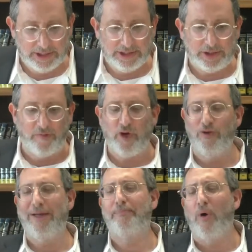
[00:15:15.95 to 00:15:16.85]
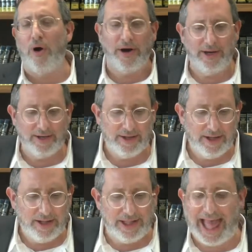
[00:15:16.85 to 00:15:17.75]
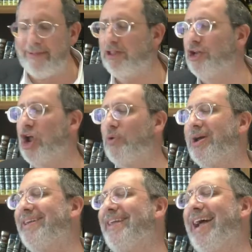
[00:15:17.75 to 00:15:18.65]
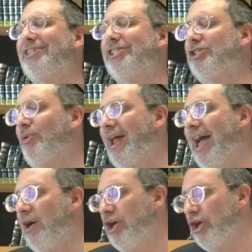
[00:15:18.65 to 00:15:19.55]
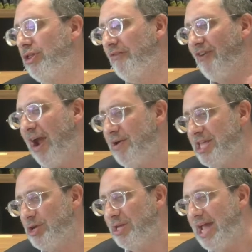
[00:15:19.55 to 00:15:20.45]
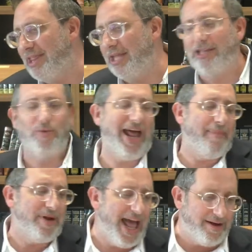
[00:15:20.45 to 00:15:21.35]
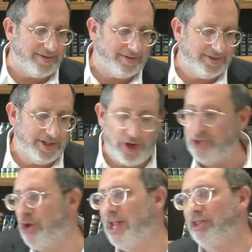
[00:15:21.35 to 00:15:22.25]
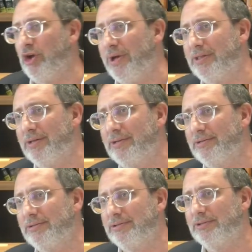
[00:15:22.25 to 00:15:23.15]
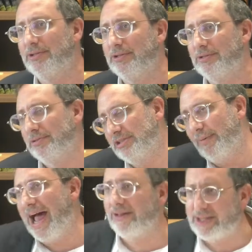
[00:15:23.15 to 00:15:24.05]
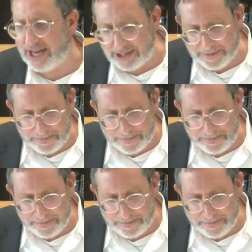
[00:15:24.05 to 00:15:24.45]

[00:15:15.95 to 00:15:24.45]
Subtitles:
So if you're reborn, there's absolutely no connection to what the very that you did yesterday to what happened now. Because you didn't do it. Someone else did it.